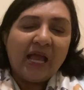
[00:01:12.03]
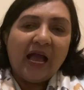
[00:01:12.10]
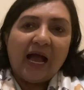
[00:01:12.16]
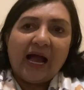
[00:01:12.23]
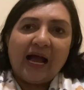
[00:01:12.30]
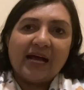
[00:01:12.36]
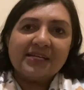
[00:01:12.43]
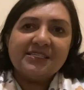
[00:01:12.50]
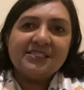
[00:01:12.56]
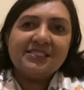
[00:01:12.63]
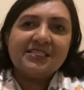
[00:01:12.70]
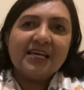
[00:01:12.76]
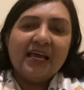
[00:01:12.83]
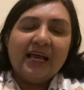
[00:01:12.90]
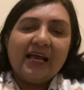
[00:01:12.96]

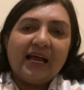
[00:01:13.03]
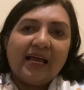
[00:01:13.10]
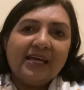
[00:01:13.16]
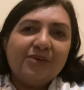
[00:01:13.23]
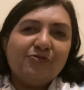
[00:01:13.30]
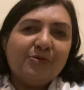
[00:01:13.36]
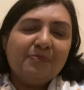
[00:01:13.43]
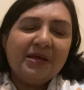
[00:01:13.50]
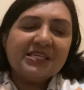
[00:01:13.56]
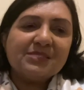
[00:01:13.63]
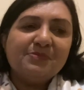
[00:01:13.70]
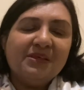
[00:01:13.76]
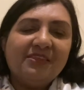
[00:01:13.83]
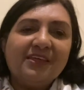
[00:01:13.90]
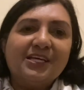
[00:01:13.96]
And it makes
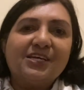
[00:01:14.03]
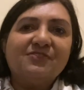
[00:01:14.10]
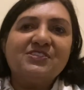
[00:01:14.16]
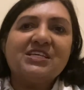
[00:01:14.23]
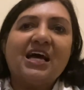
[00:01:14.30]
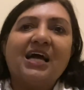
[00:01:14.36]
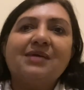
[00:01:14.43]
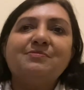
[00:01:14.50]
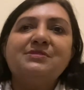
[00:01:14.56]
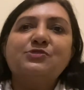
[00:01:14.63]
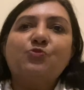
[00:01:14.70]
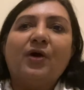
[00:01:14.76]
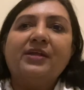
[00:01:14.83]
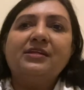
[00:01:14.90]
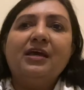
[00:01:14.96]
me think of times
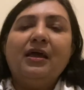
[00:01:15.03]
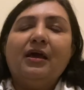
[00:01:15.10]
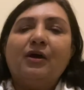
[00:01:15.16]
when